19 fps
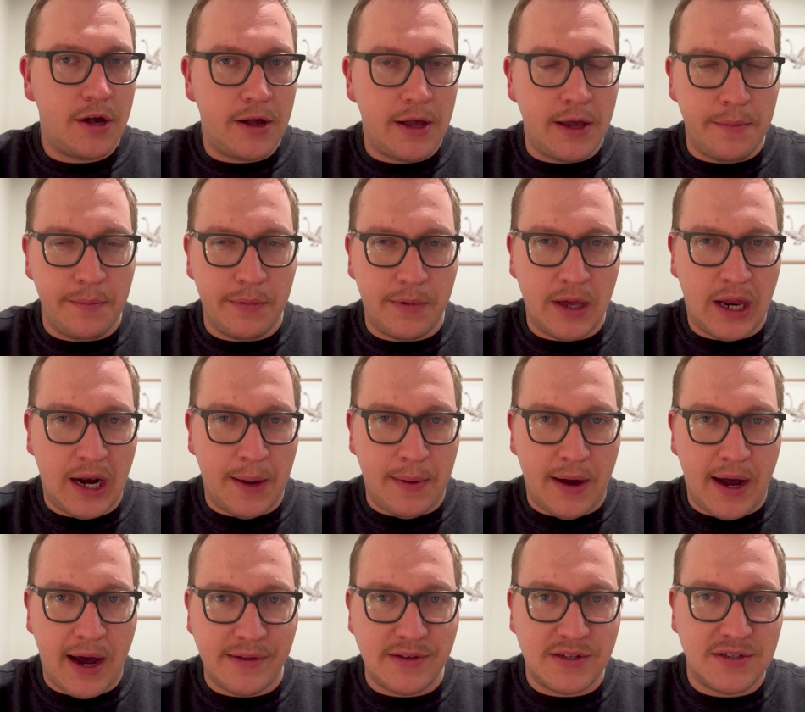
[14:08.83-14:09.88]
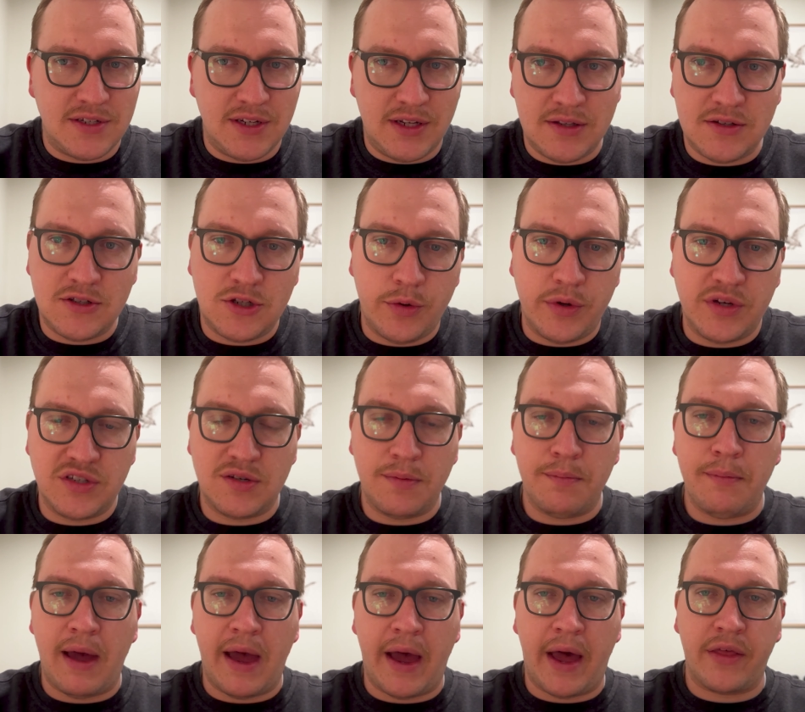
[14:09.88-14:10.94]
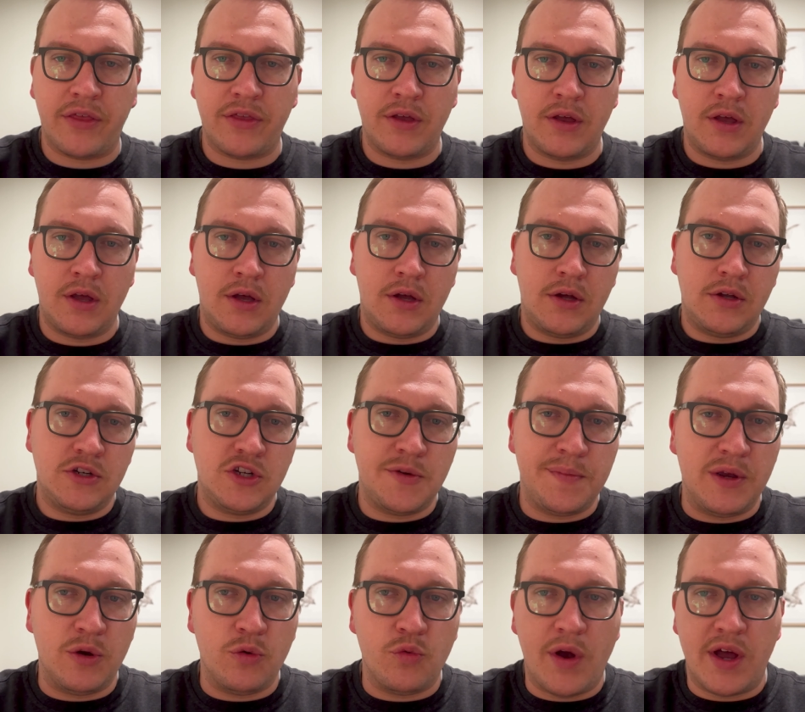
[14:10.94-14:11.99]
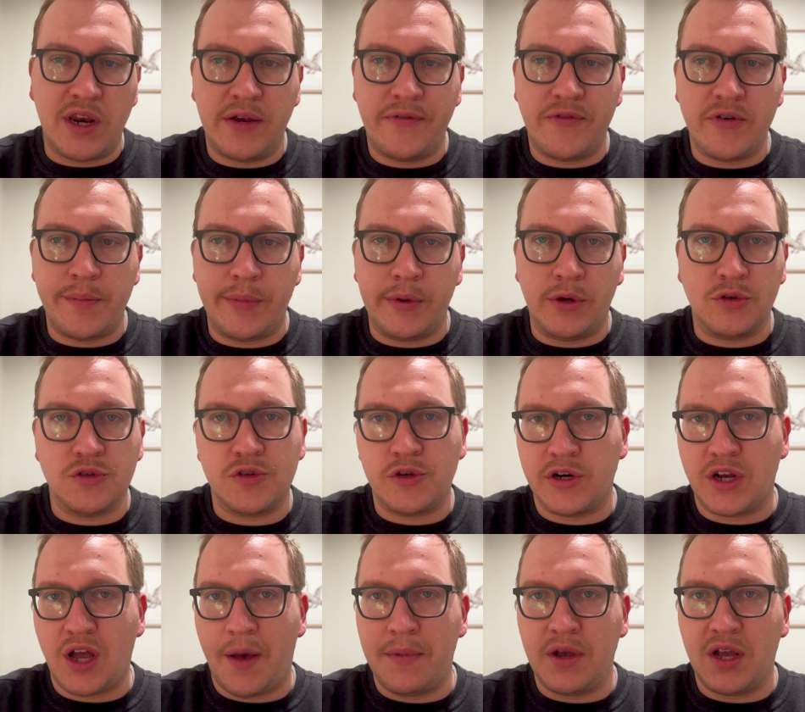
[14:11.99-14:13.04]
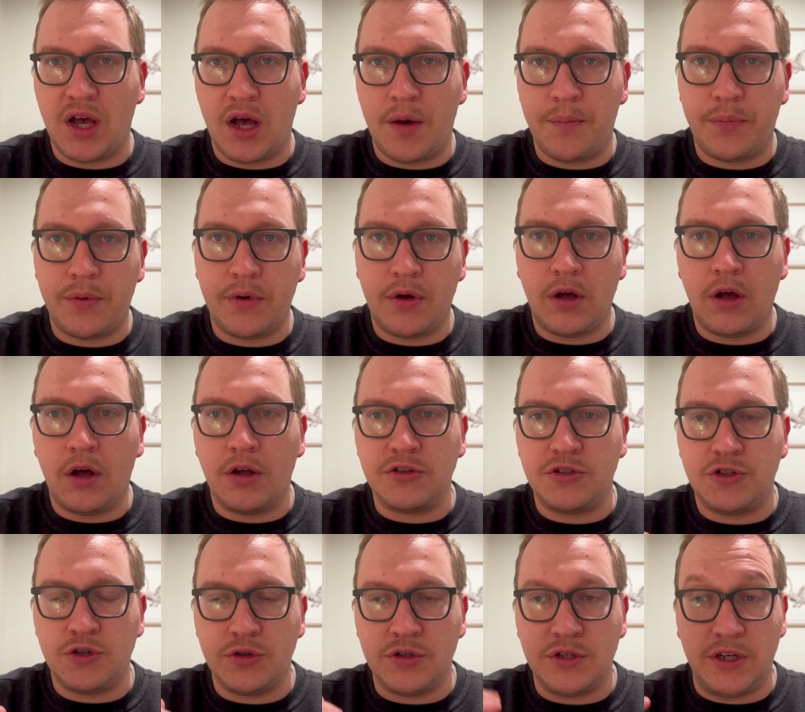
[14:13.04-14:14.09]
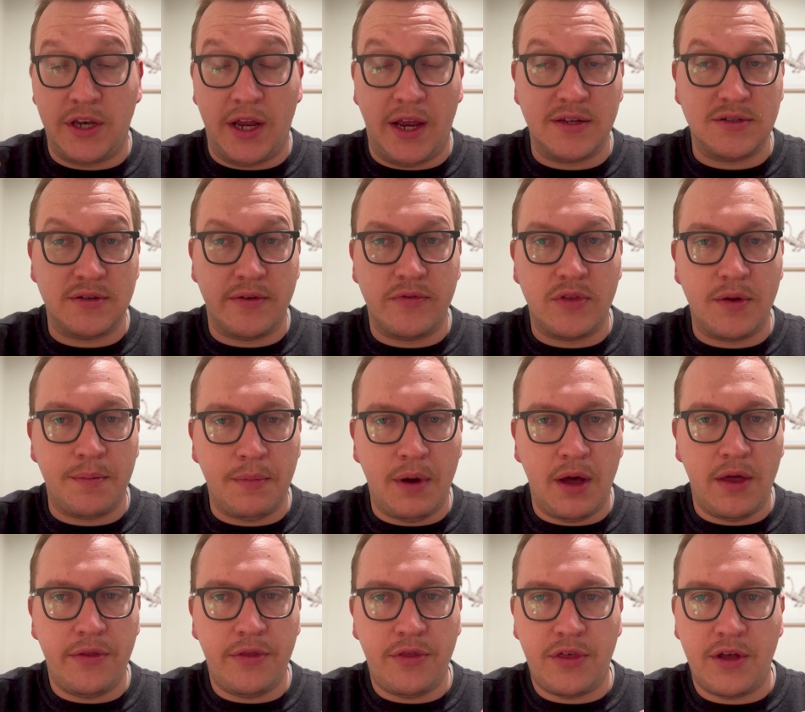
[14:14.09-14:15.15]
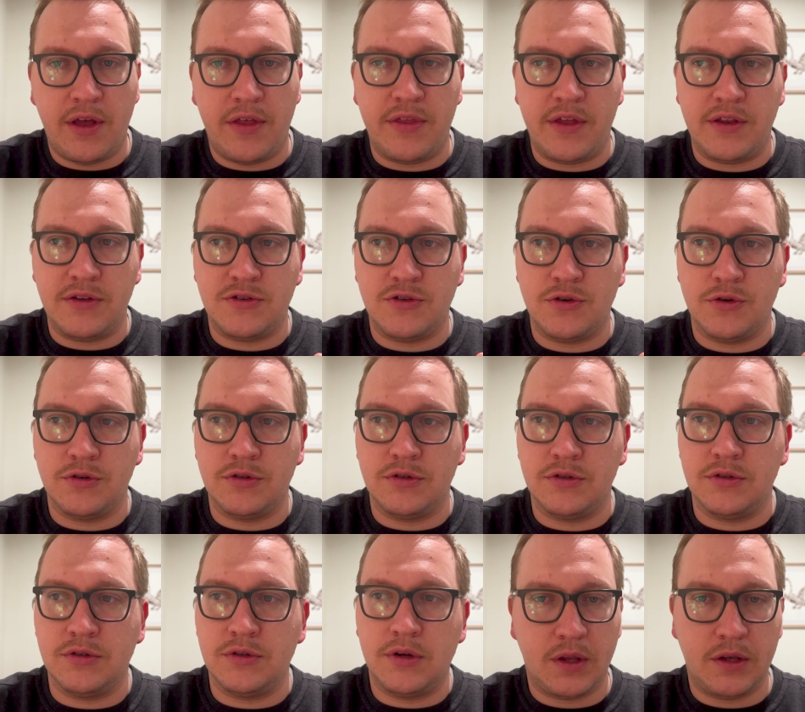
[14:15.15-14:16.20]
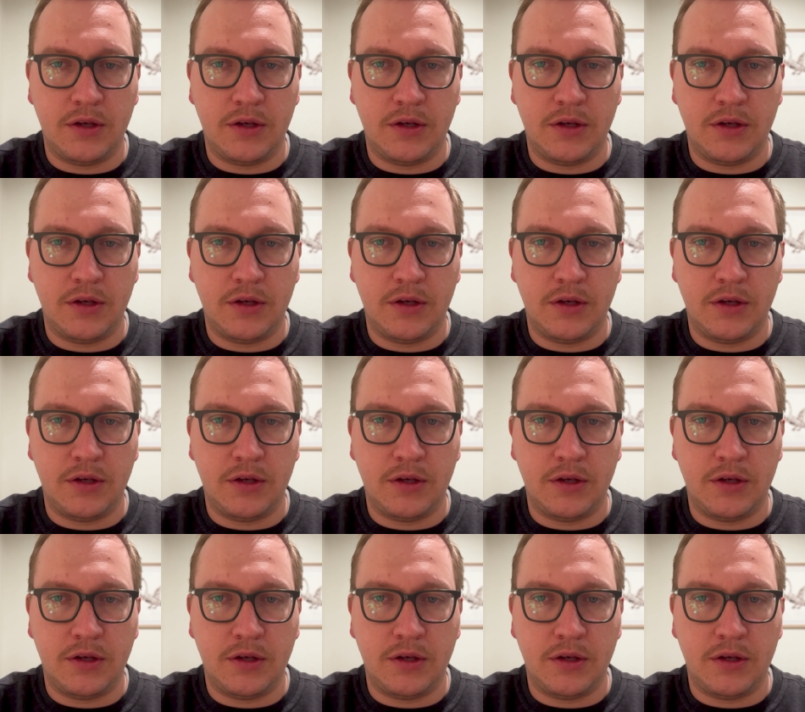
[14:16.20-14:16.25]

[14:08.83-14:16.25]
and kind of behind the scenes doing some math to be ready for bills that are coming up on certain days of the month, and then certain,